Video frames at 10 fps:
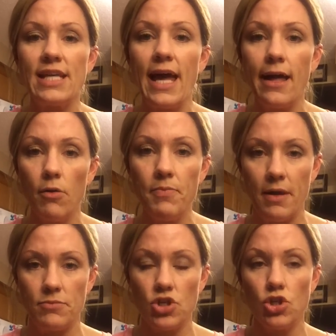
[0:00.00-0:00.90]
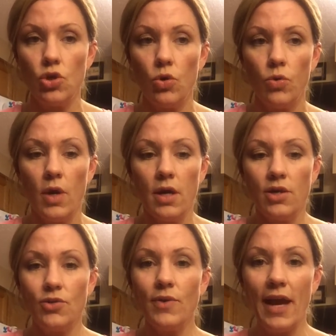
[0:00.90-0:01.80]
help them to know
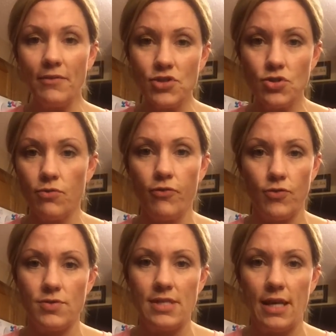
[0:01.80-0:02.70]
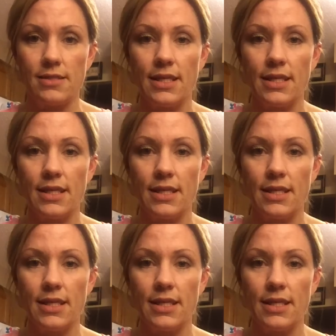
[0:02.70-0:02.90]
you don't have to do fruit snacks.